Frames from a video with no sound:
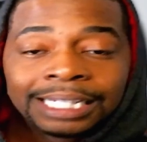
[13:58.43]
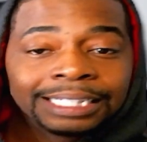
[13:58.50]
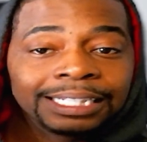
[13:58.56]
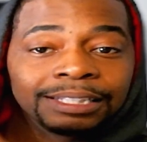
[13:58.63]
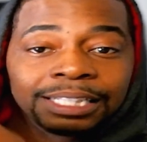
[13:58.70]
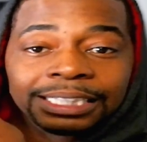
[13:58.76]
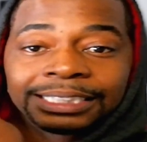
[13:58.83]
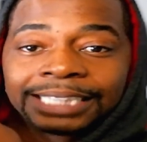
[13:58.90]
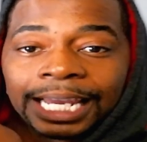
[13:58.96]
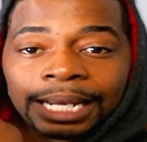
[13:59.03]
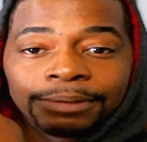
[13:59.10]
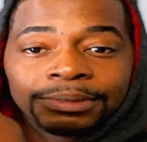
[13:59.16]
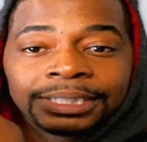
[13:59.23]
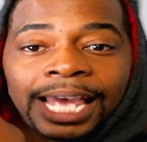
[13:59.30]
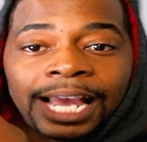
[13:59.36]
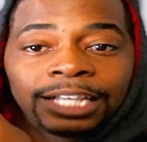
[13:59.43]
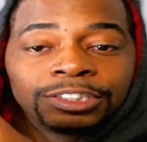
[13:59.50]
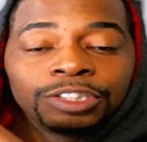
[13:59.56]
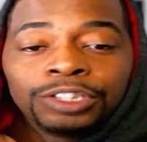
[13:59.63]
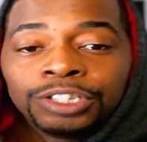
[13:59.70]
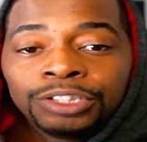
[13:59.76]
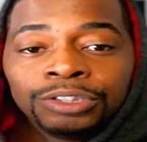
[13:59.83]
That's the same text
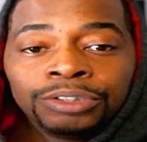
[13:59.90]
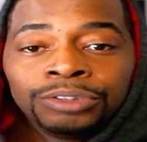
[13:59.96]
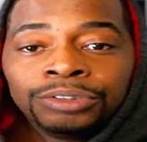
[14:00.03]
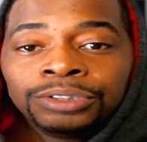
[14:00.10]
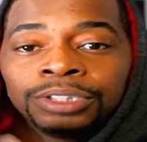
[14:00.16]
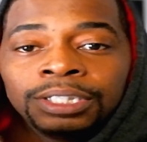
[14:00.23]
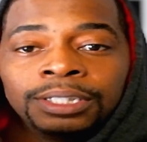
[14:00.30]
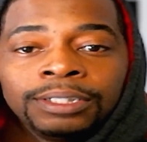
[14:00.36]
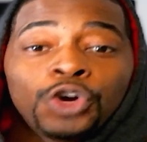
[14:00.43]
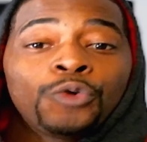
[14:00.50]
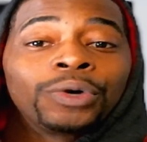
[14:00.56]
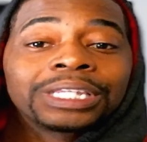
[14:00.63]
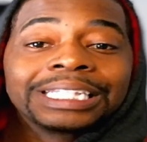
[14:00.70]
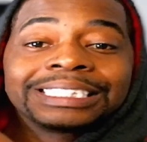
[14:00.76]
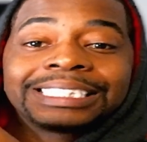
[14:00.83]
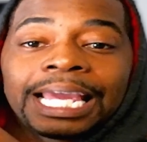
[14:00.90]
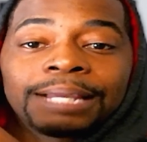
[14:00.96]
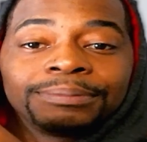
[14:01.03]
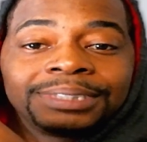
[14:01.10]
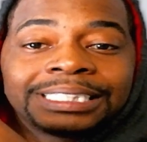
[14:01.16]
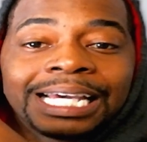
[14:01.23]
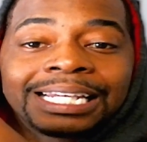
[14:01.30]
you use with the
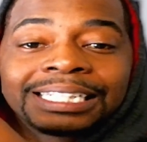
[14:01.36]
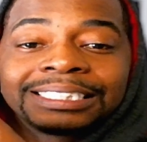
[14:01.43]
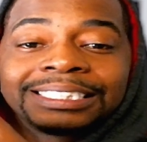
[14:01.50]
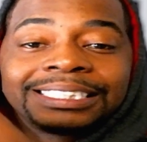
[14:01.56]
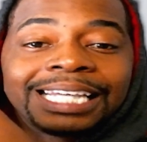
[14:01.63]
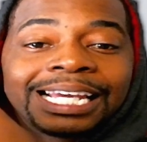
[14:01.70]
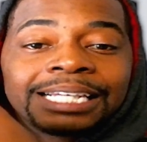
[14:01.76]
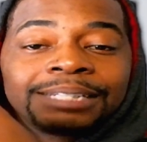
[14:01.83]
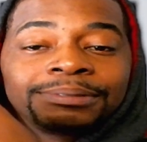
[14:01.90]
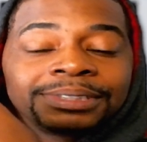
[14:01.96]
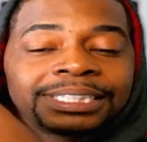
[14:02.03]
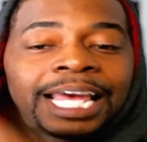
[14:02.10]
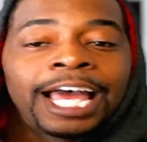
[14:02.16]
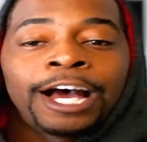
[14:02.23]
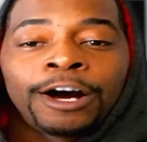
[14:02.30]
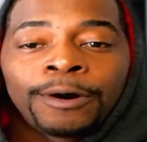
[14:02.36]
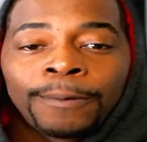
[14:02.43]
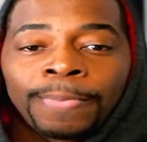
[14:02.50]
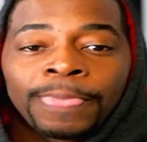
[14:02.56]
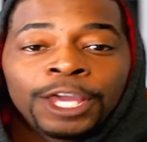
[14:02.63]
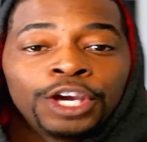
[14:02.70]
same settings, same style